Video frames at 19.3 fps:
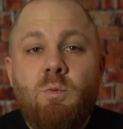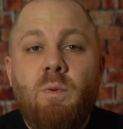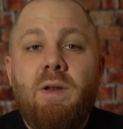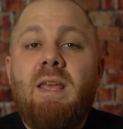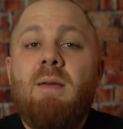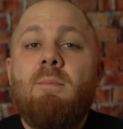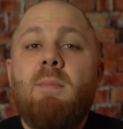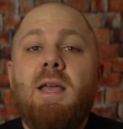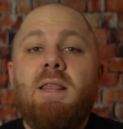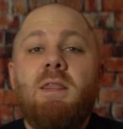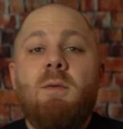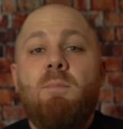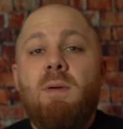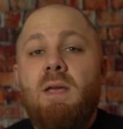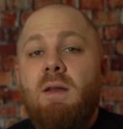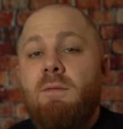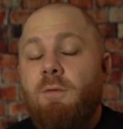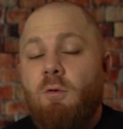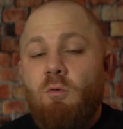when he made the
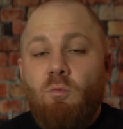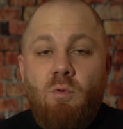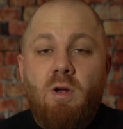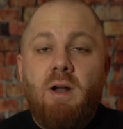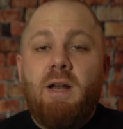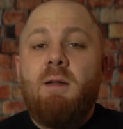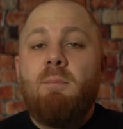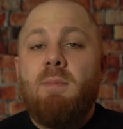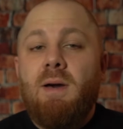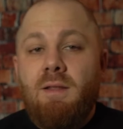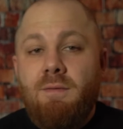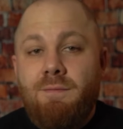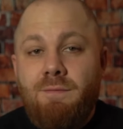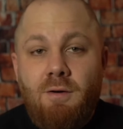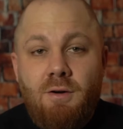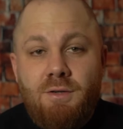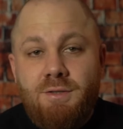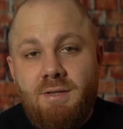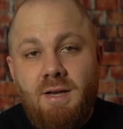beat for Runnin' by the
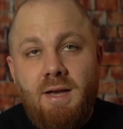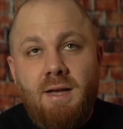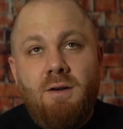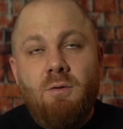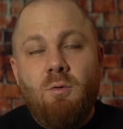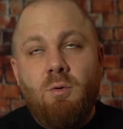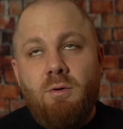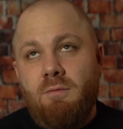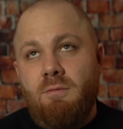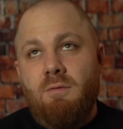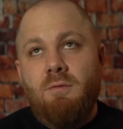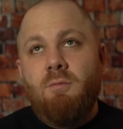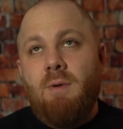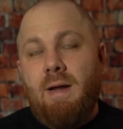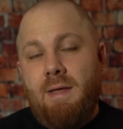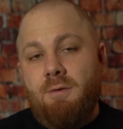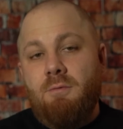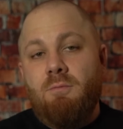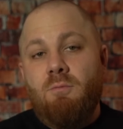Far Side, or
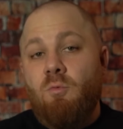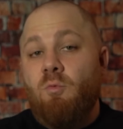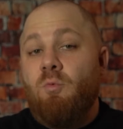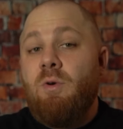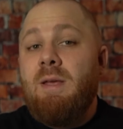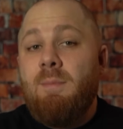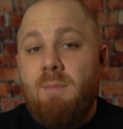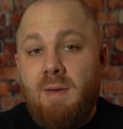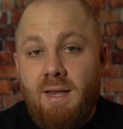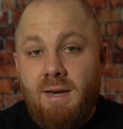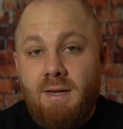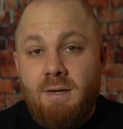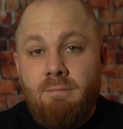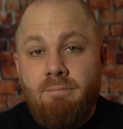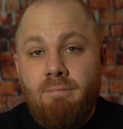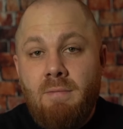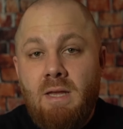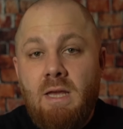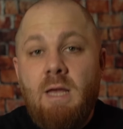rather remade it,
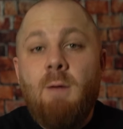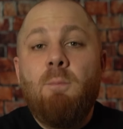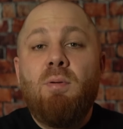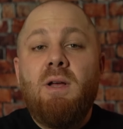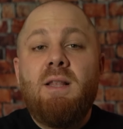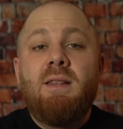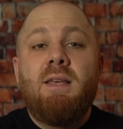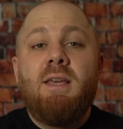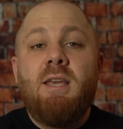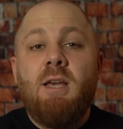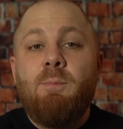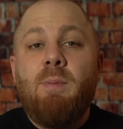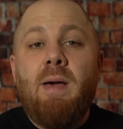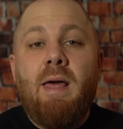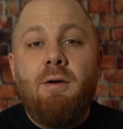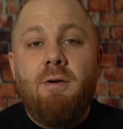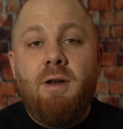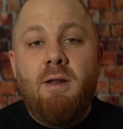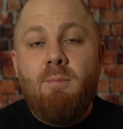he played the kick
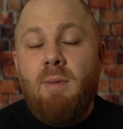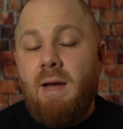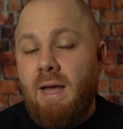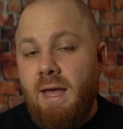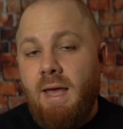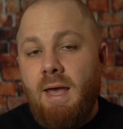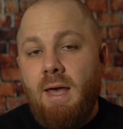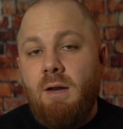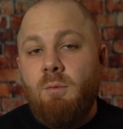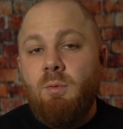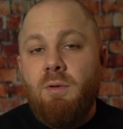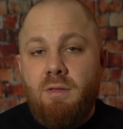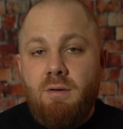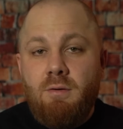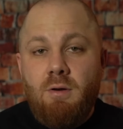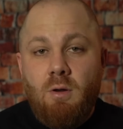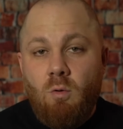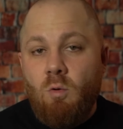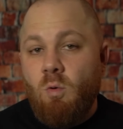pattern in by hand
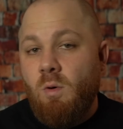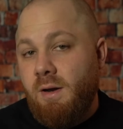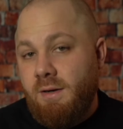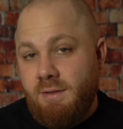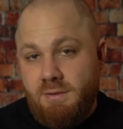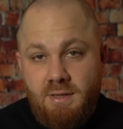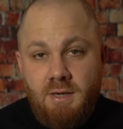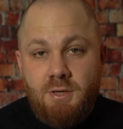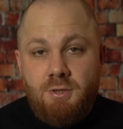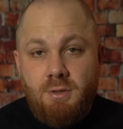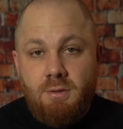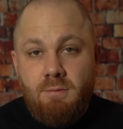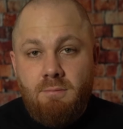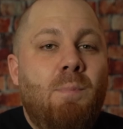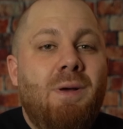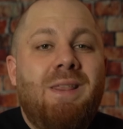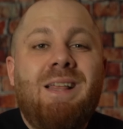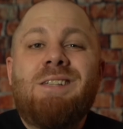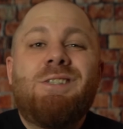with no quantization.
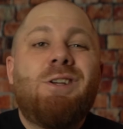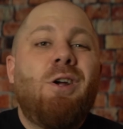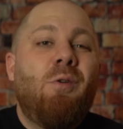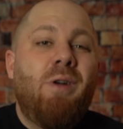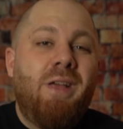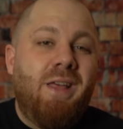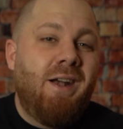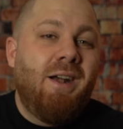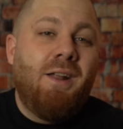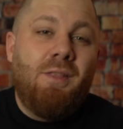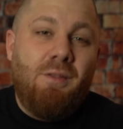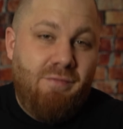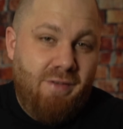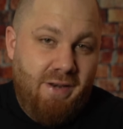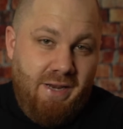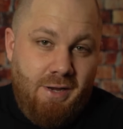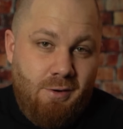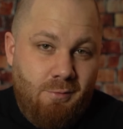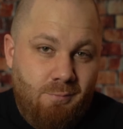But that's already in another
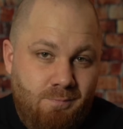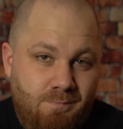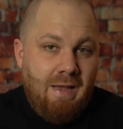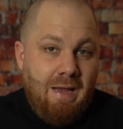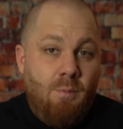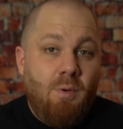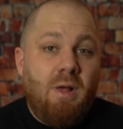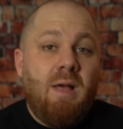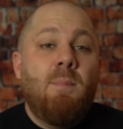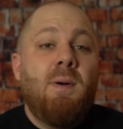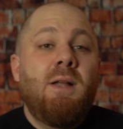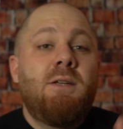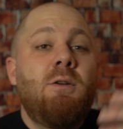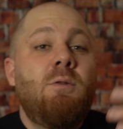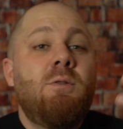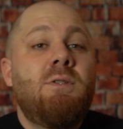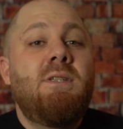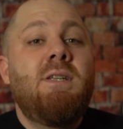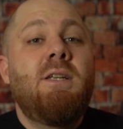video. Erykah
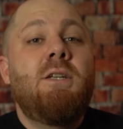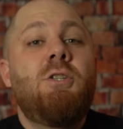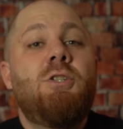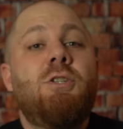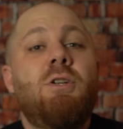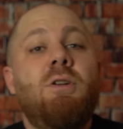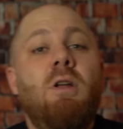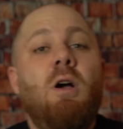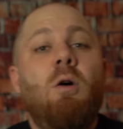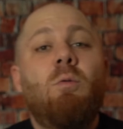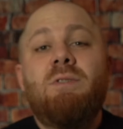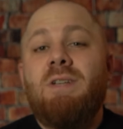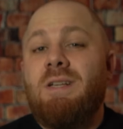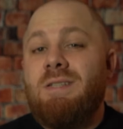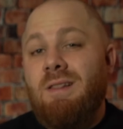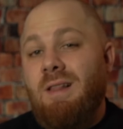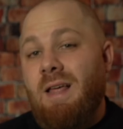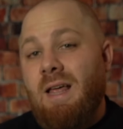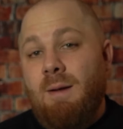Badu's Didn't You Know
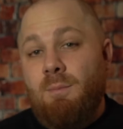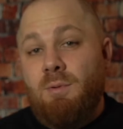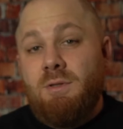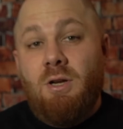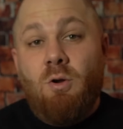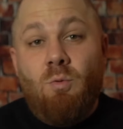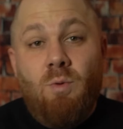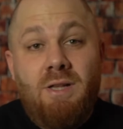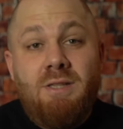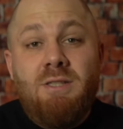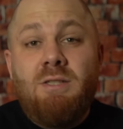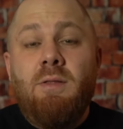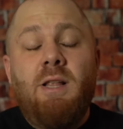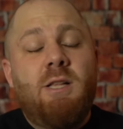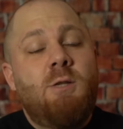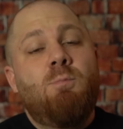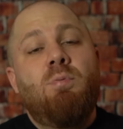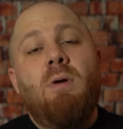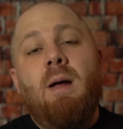doesn't line up with the grid, so
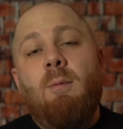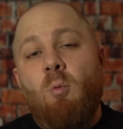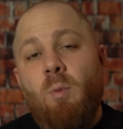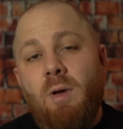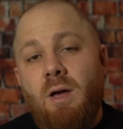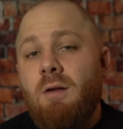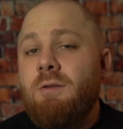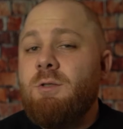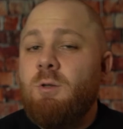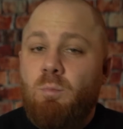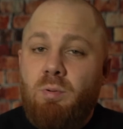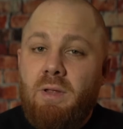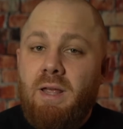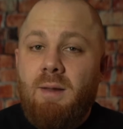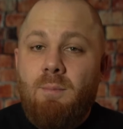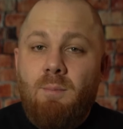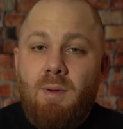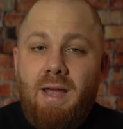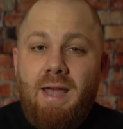that's probably also
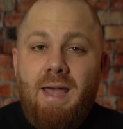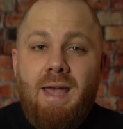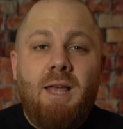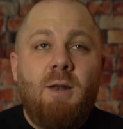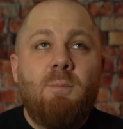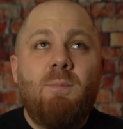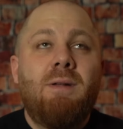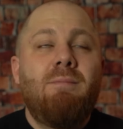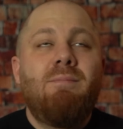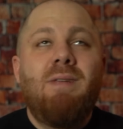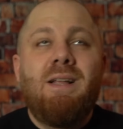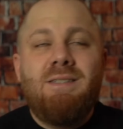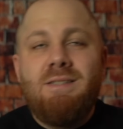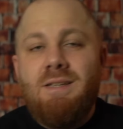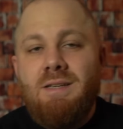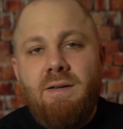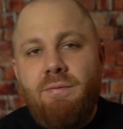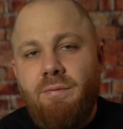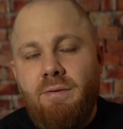played in by hand, but that's
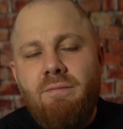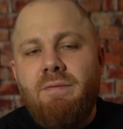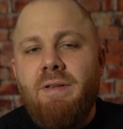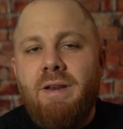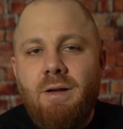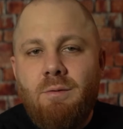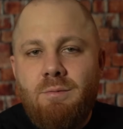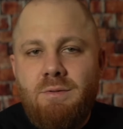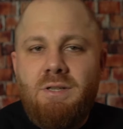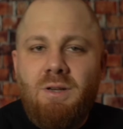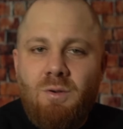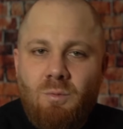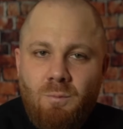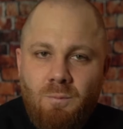a different video too.